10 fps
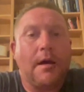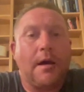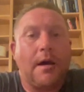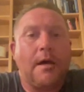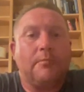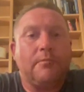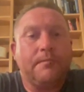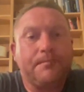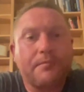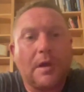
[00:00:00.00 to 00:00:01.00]
Um,
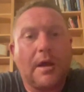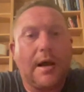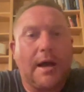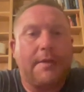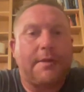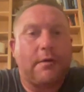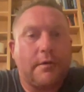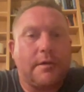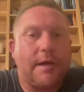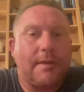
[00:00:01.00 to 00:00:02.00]
a
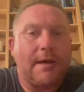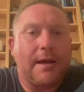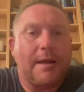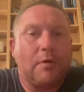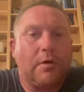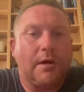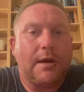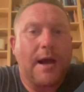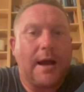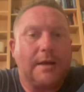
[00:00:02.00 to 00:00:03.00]
third thing that I'm going to
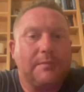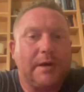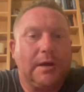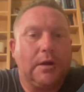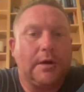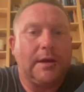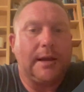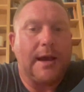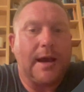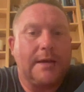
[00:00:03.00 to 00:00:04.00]
kind of be
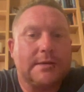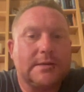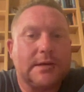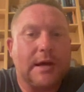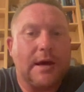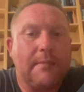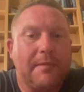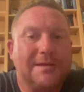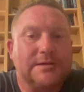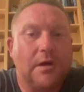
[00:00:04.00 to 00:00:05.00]
looking at, um,
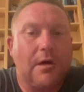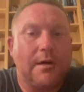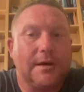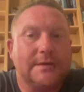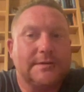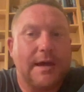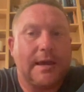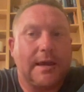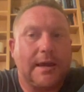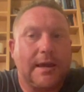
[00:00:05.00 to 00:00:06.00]
as long as I
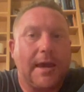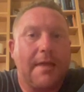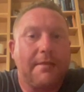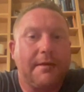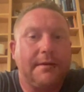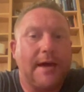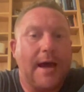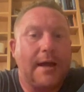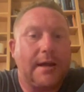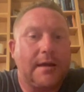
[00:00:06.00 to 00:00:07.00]
can get the
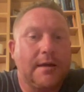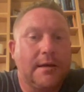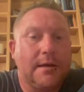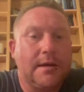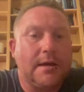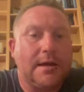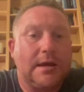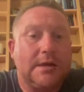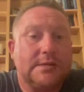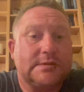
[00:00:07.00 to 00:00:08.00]
data,
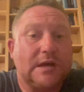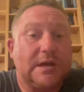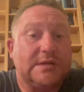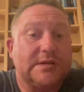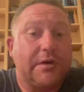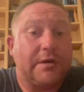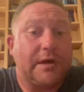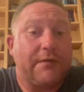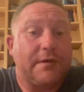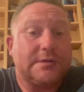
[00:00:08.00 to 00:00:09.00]
is is there a
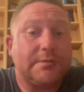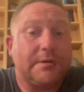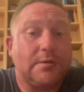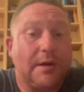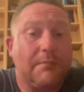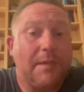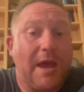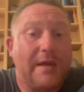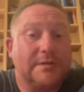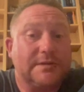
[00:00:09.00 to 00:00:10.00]
difference between
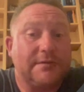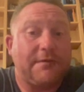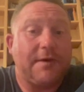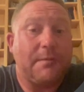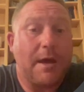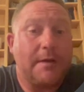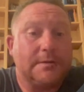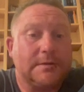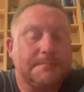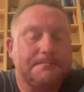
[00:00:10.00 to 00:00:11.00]
males and
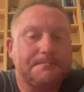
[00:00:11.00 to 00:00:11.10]
females?